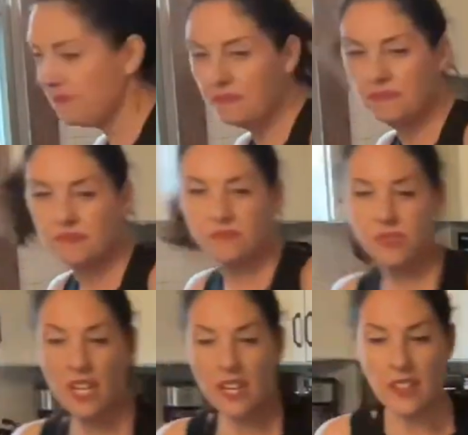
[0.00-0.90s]

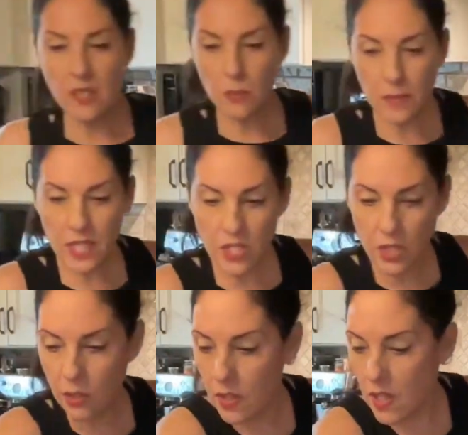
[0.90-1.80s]
And that's what I'm going to
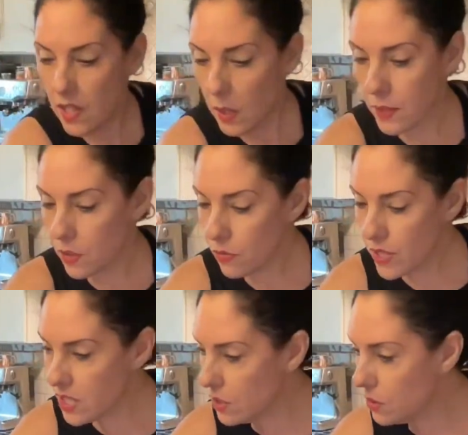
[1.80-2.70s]
do. I'm going to
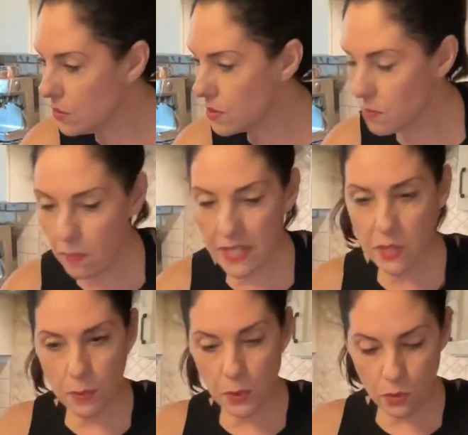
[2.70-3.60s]
reuse my
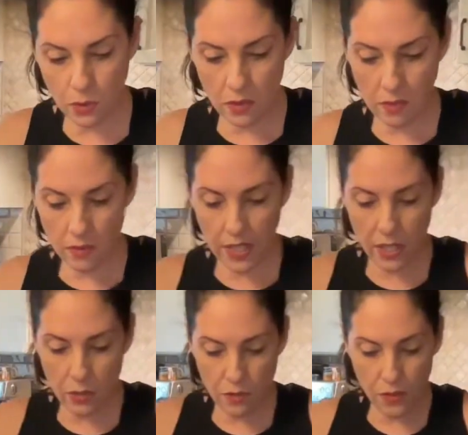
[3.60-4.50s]
spoon that I
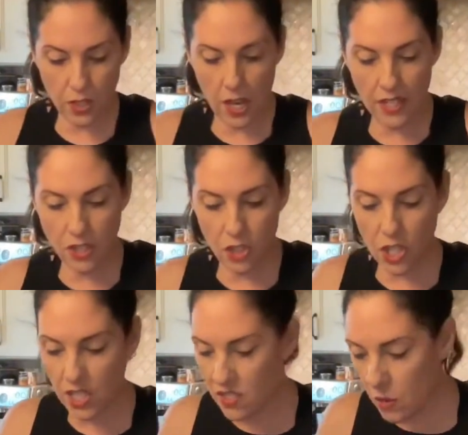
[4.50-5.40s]
used for the cottage
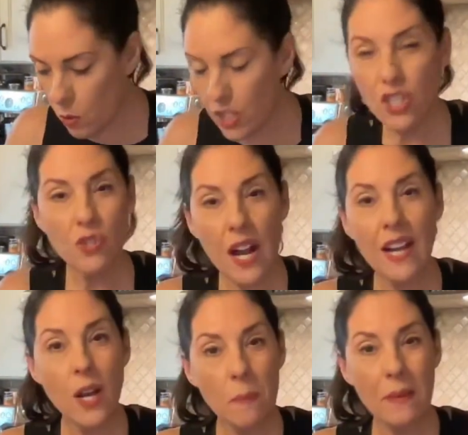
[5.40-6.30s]
cheese, and we're going to try
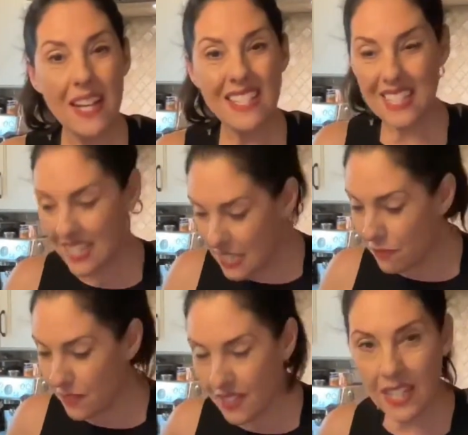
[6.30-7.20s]
our best to
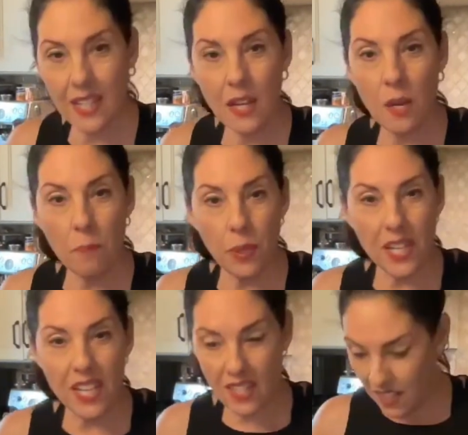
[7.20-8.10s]
evenly put
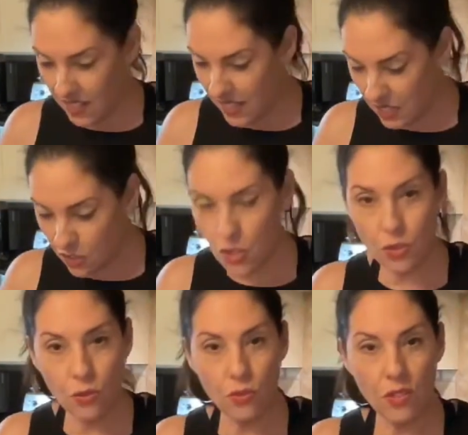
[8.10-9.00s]
it
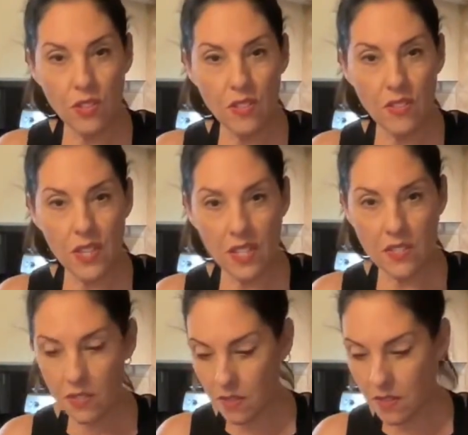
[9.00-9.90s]
into
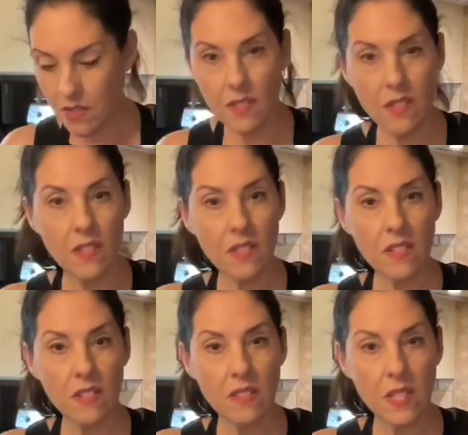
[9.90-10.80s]
this
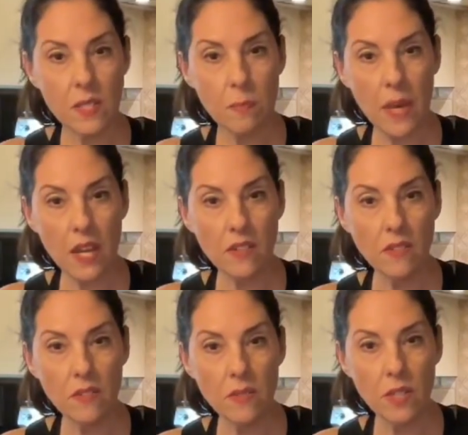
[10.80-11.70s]
pan.
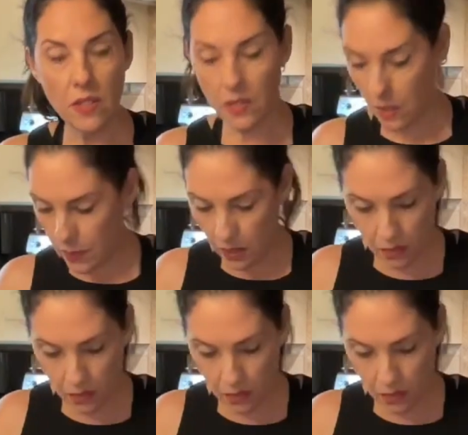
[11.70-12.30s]
There we go.